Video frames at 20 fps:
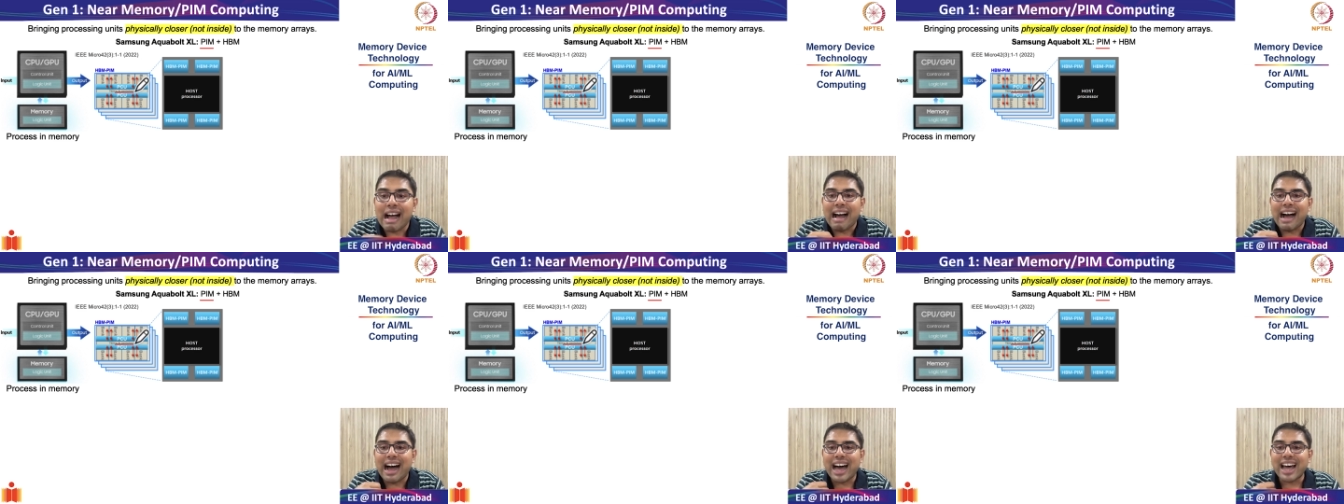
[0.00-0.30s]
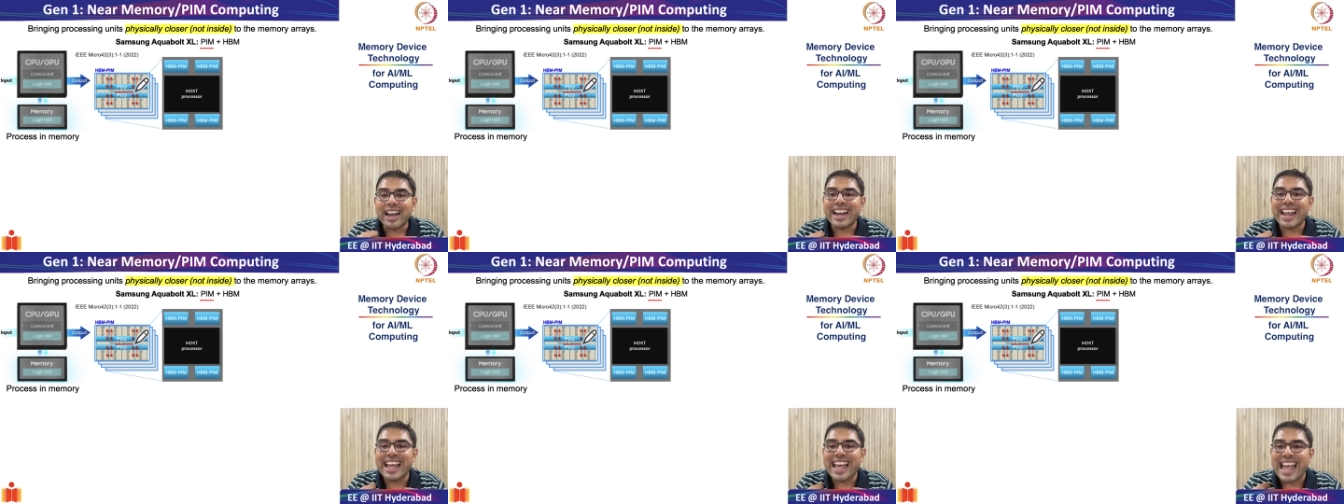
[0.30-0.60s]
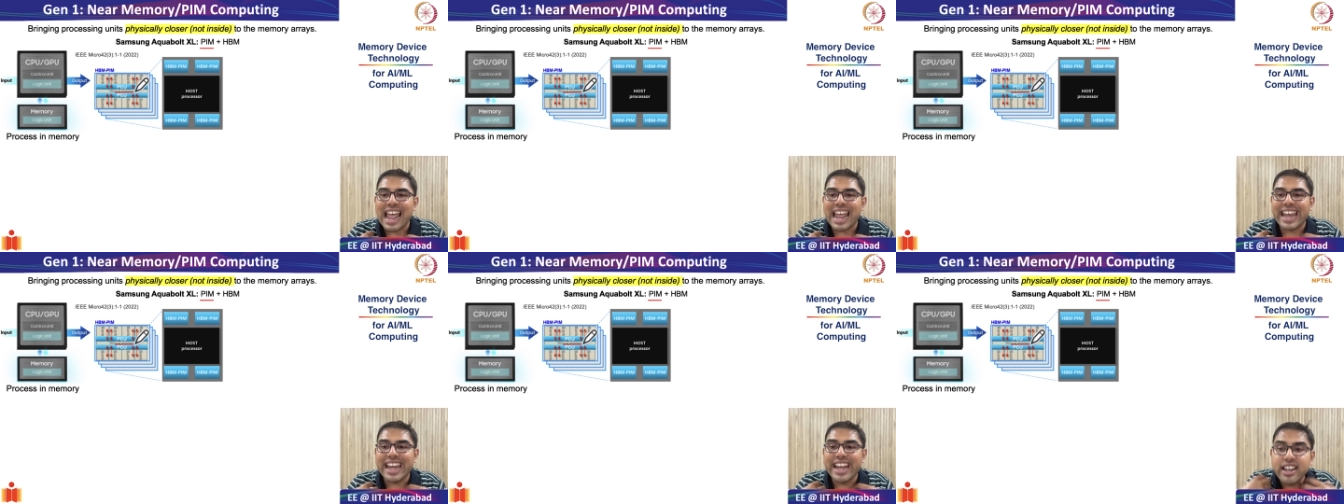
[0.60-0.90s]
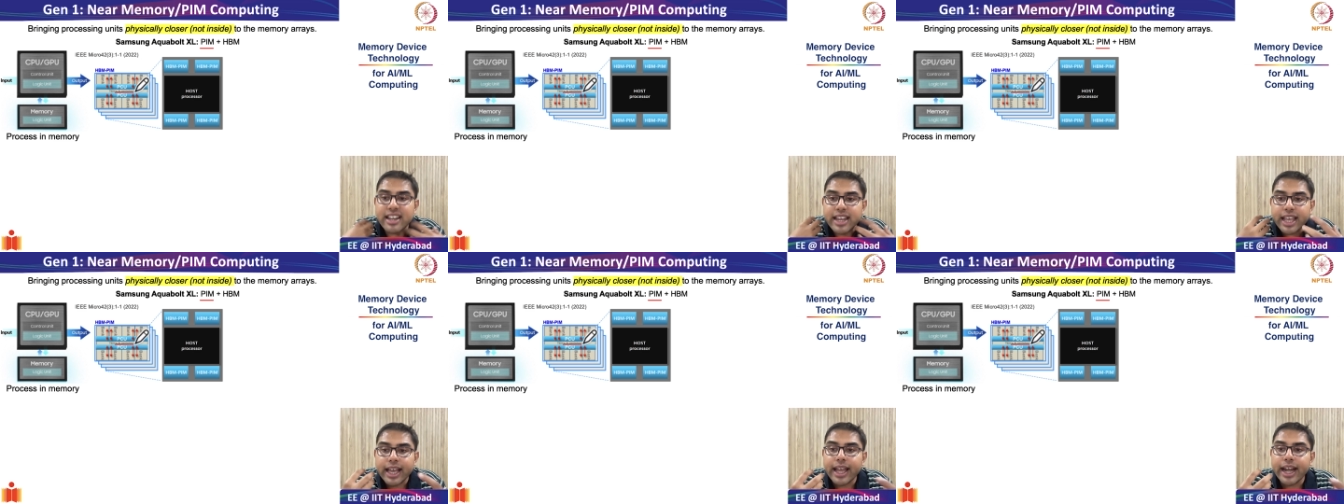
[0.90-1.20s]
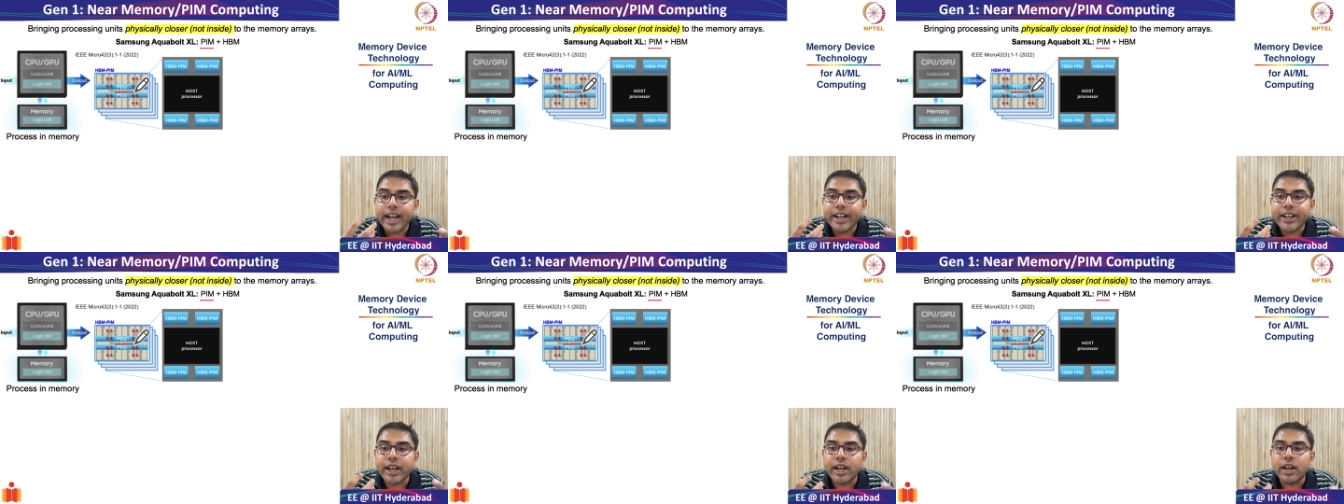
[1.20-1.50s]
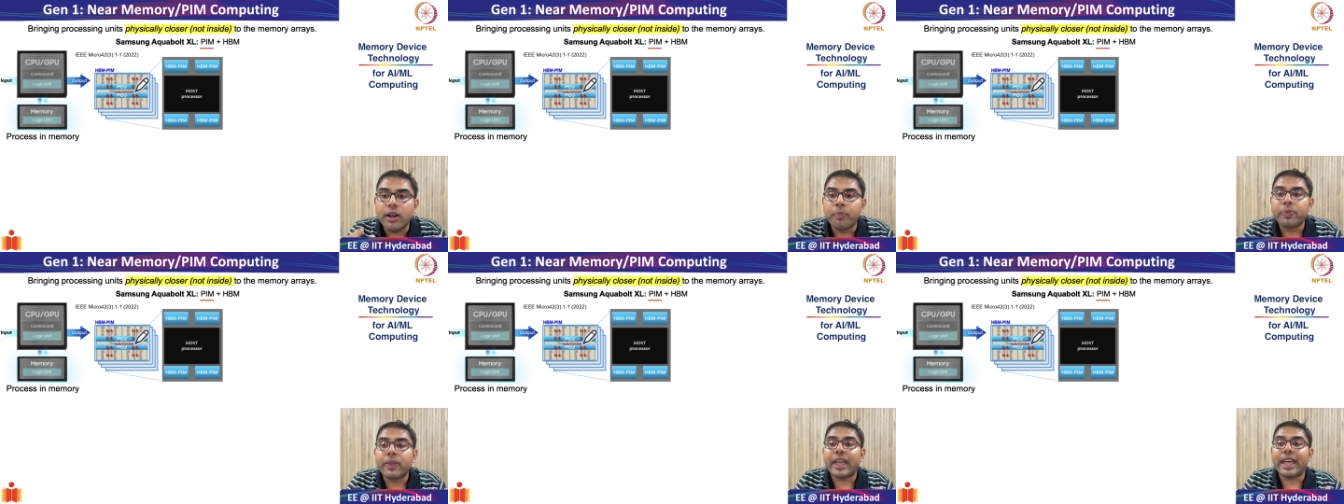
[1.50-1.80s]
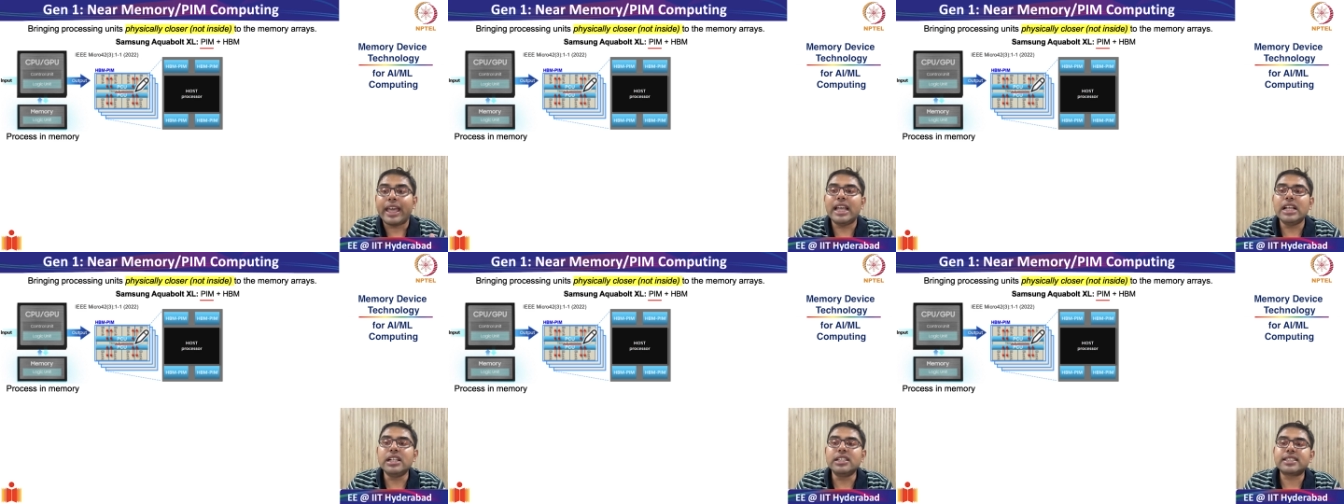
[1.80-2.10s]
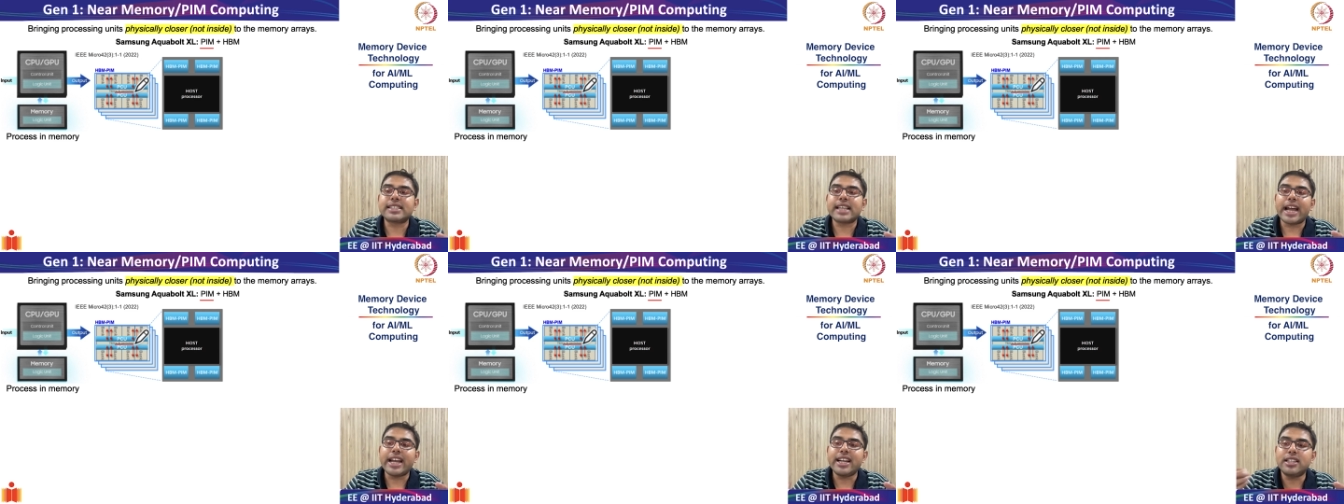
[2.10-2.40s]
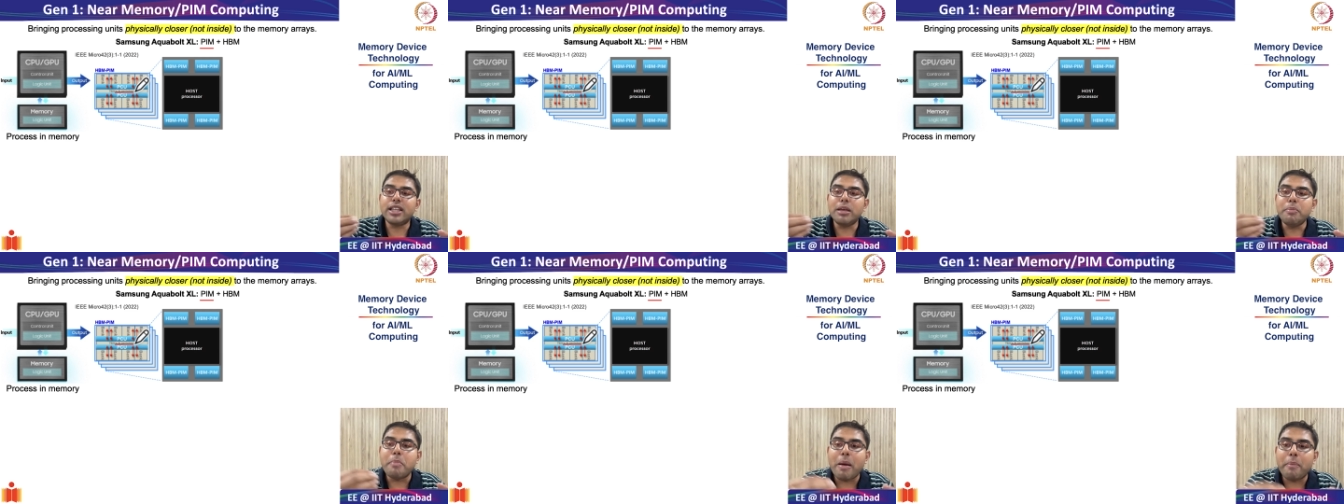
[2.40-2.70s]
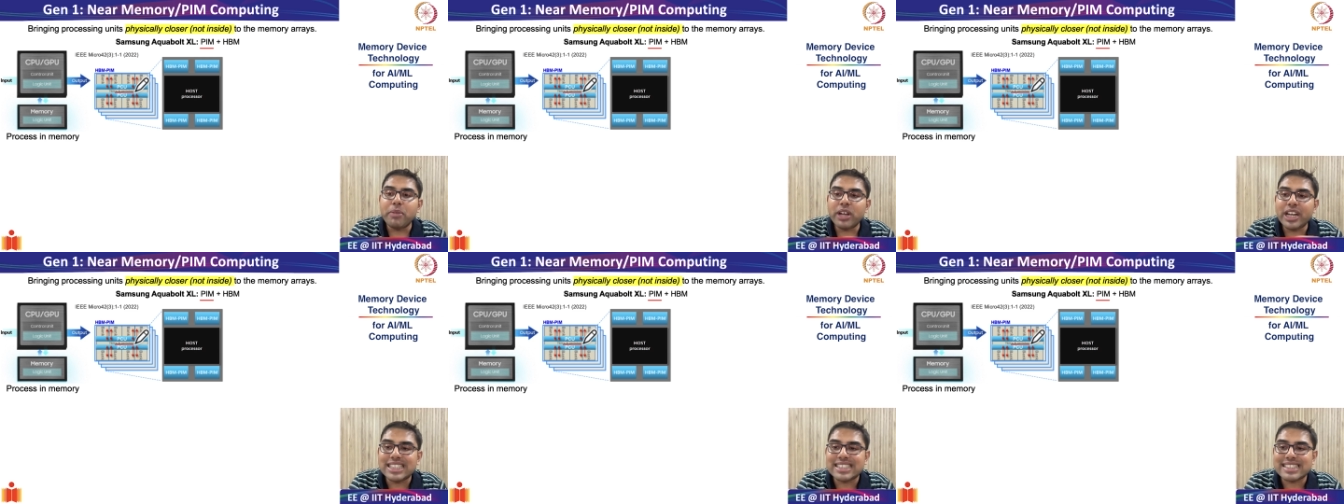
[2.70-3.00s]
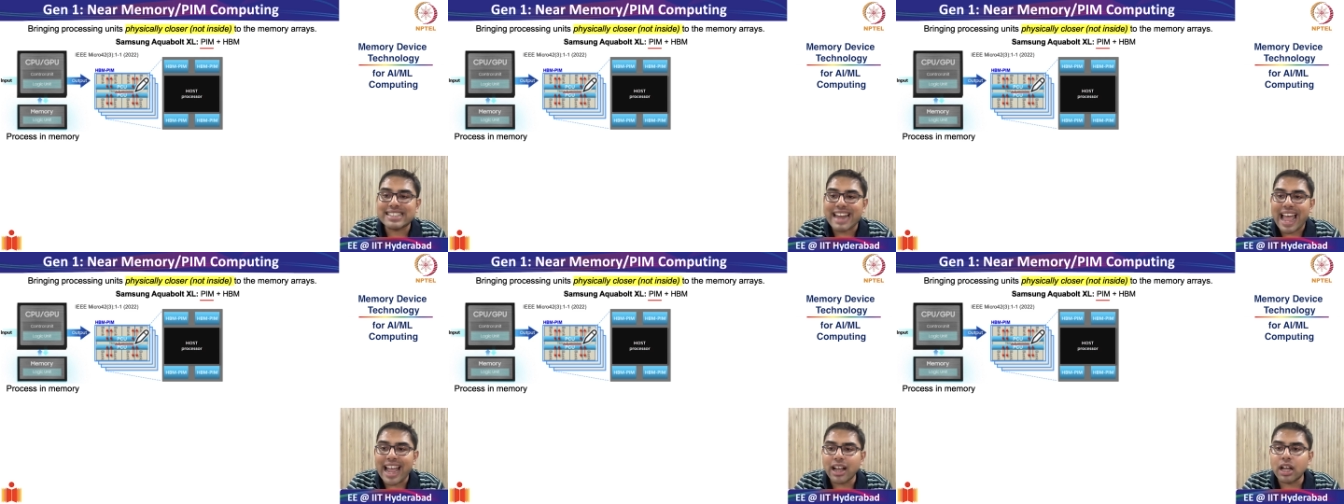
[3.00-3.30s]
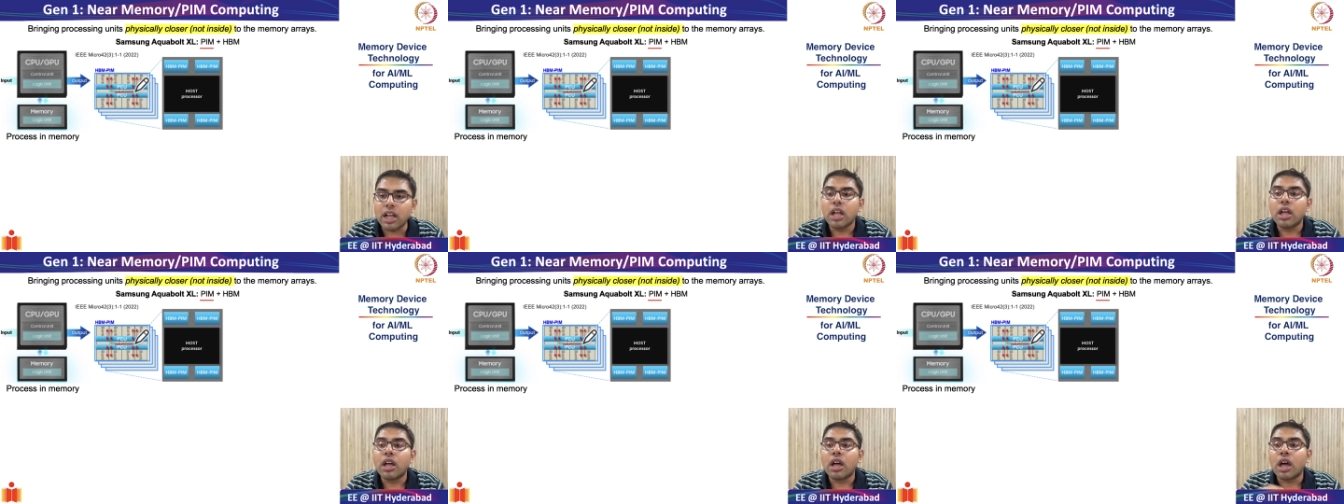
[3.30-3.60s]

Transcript: are integrated inside the memory stack